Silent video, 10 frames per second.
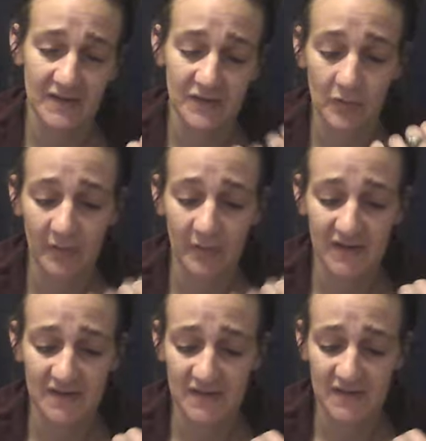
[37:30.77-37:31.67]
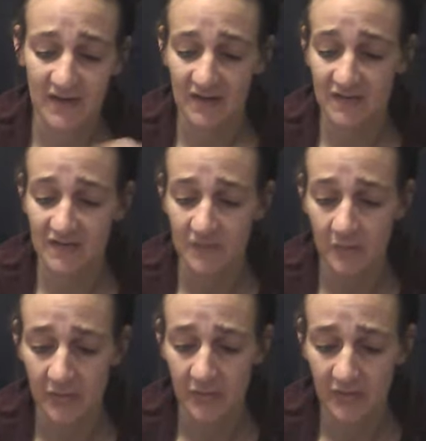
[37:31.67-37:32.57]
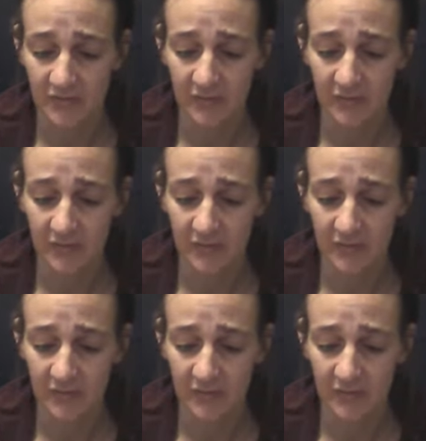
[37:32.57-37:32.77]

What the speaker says: You and Pisces, like us Scorpios,